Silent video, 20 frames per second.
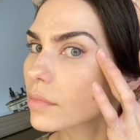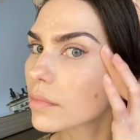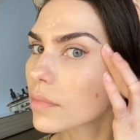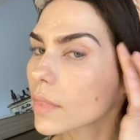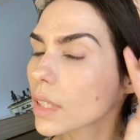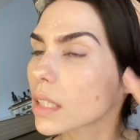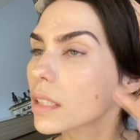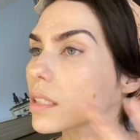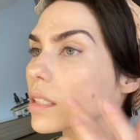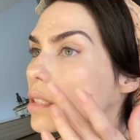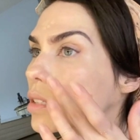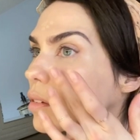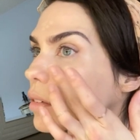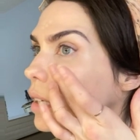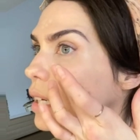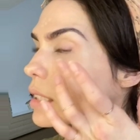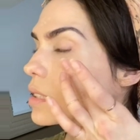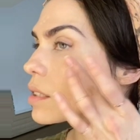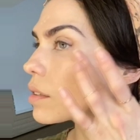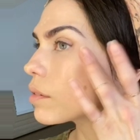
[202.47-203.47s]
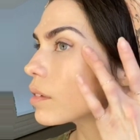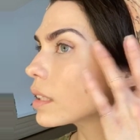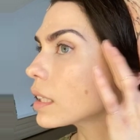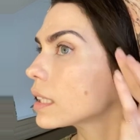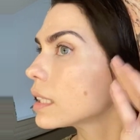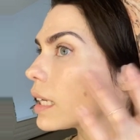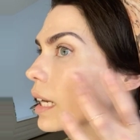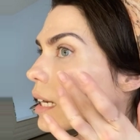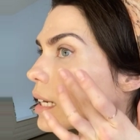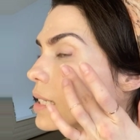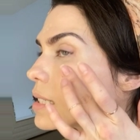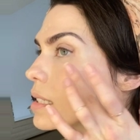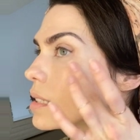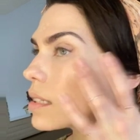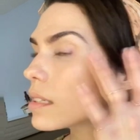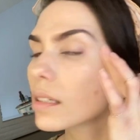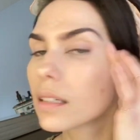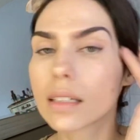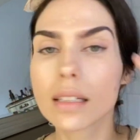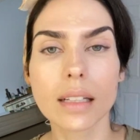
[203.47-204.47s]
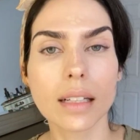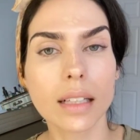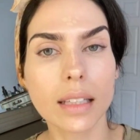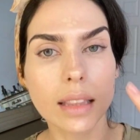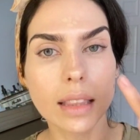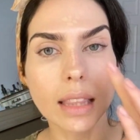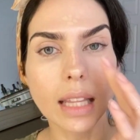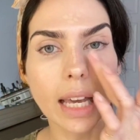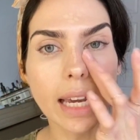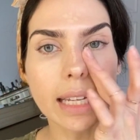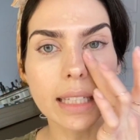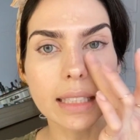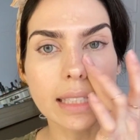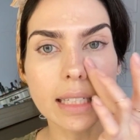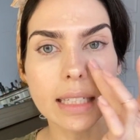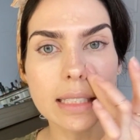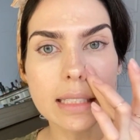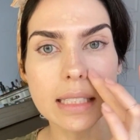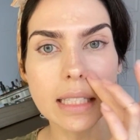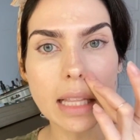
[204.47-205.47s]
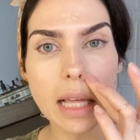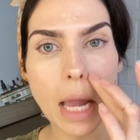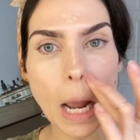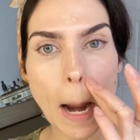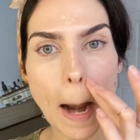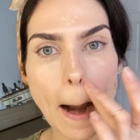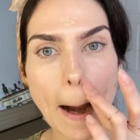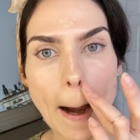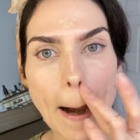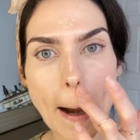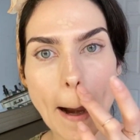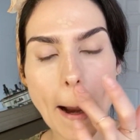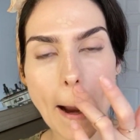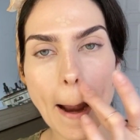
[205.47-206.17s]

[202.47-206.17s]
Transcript: It just creates a really nice lightness there.